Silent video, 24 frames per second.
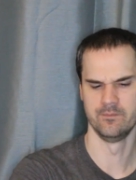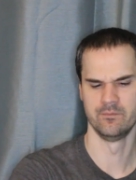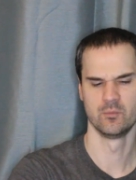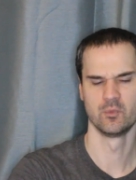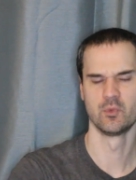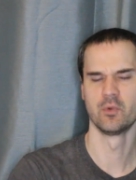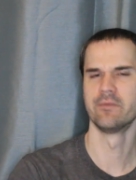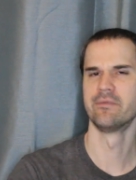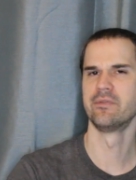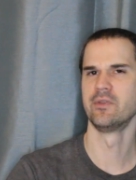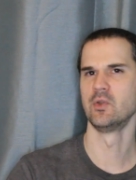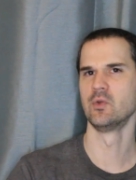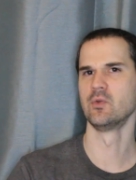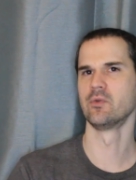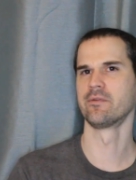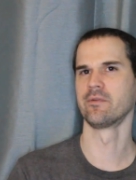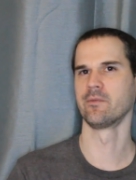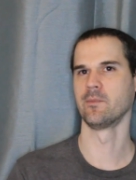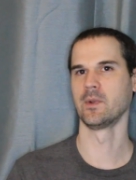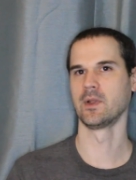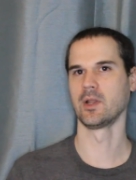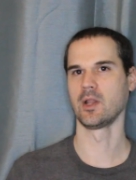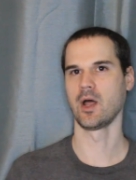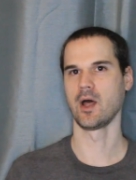reviews
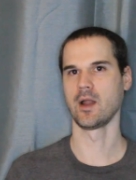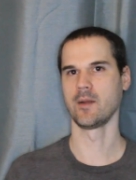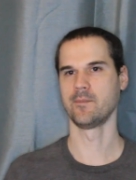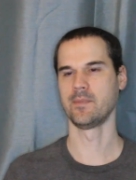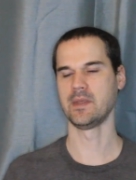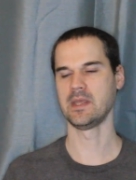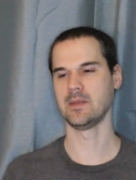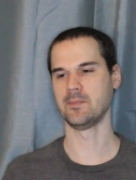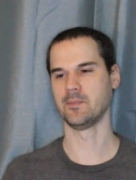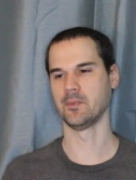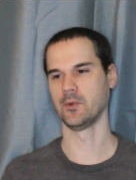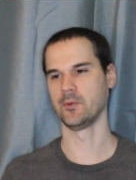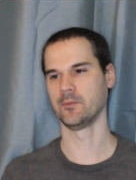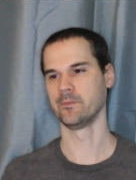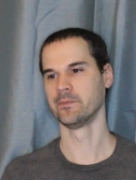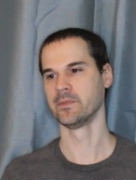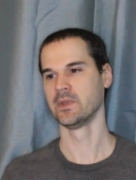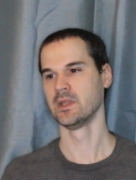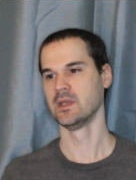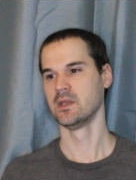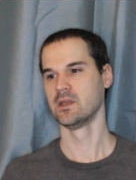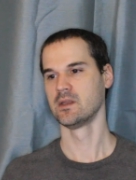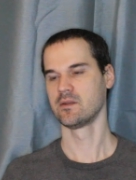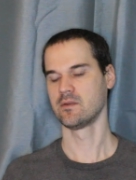from a lot of people.
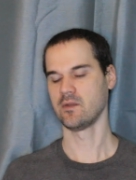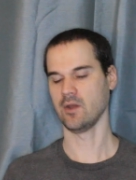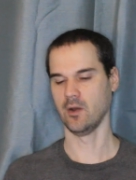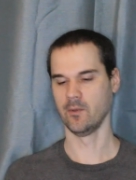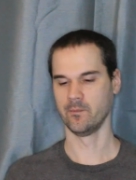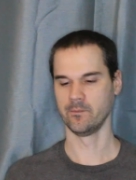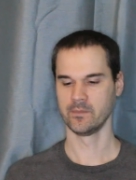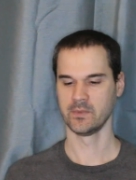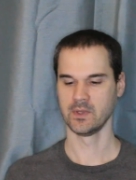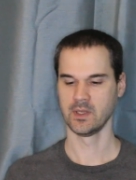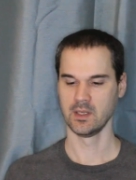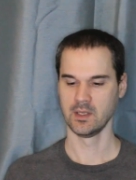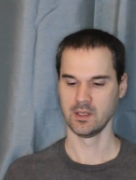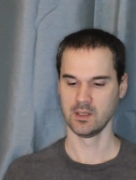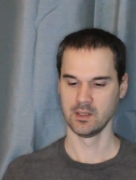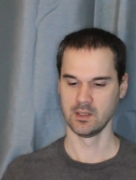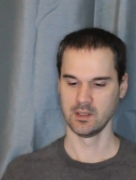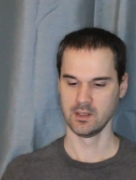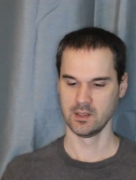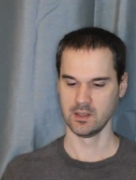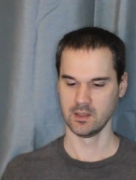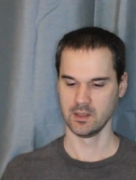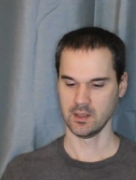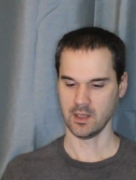So
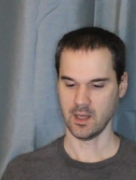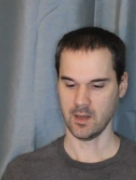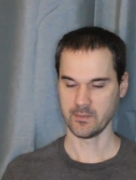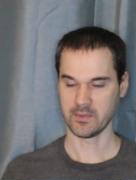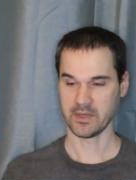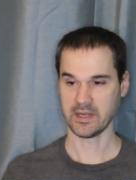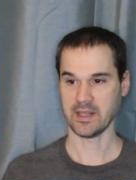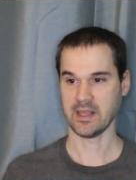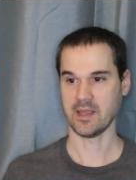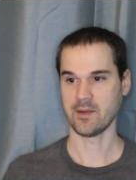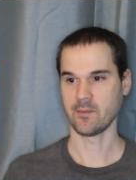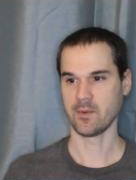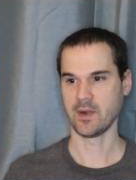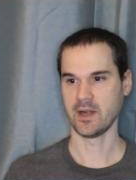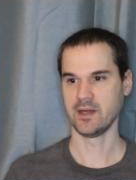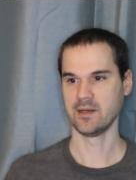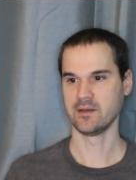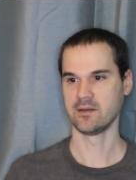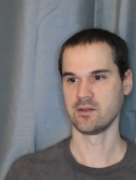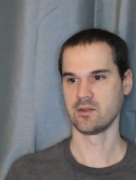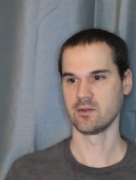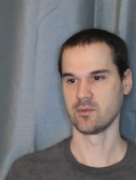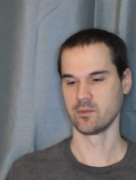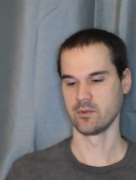I'm going to get right
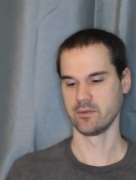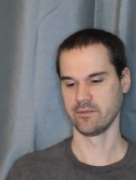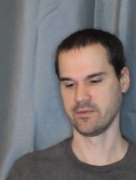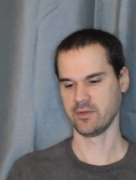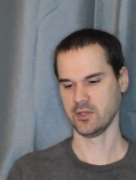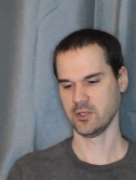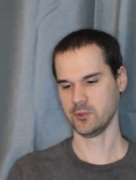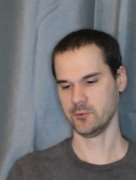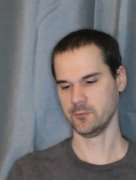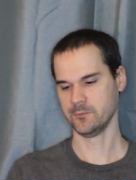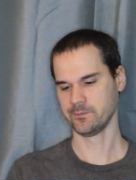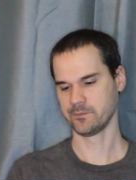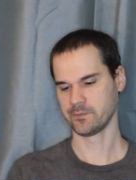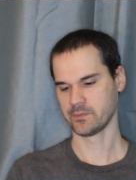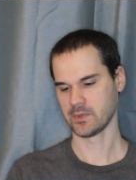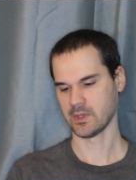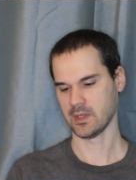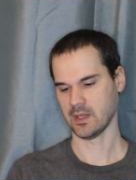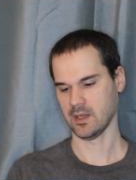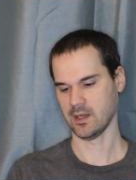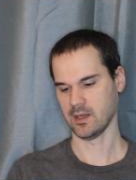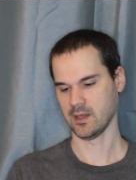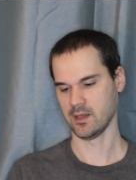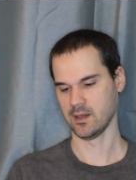into the review,
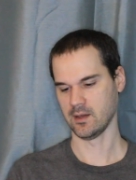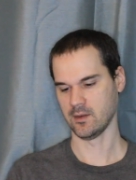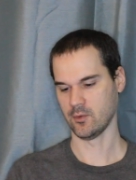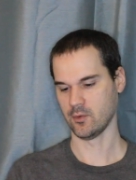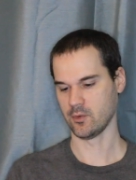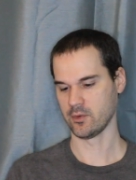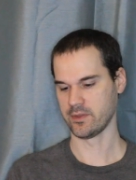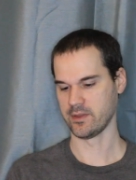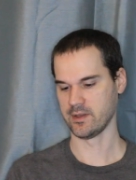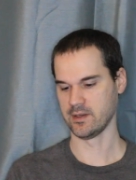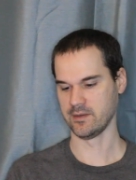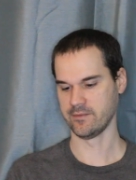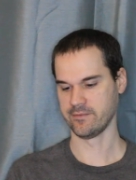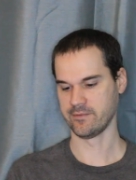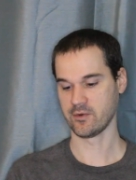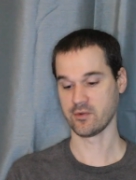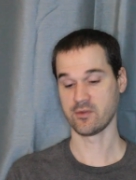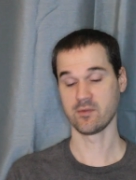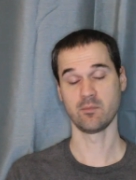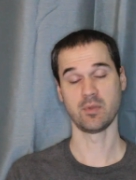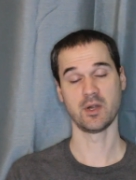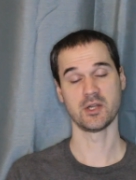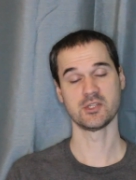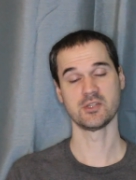or the first
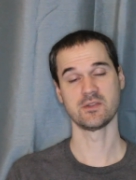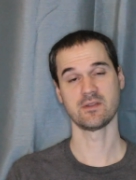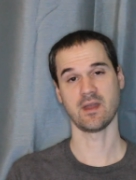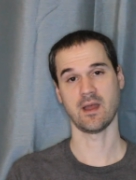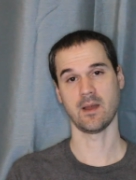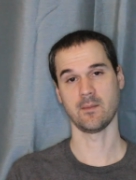impressions.